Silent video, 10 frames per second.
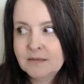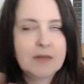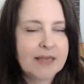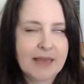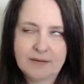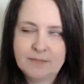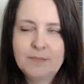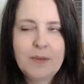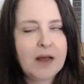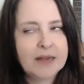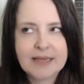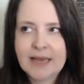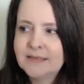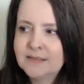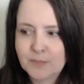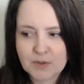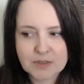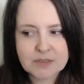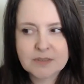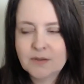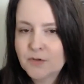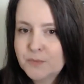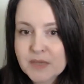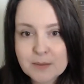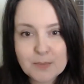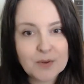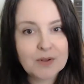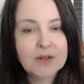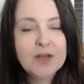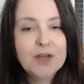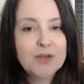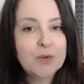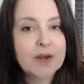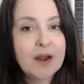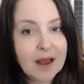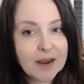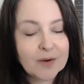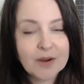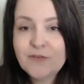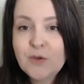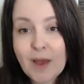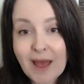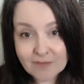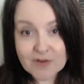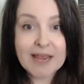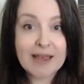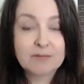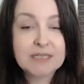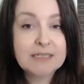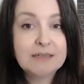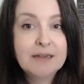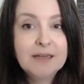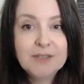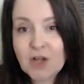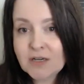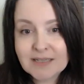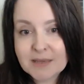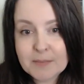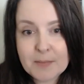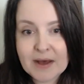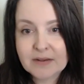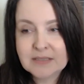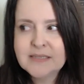Again, podcasts, books, there's people you can hire. If you have an accountant, talk to them about it.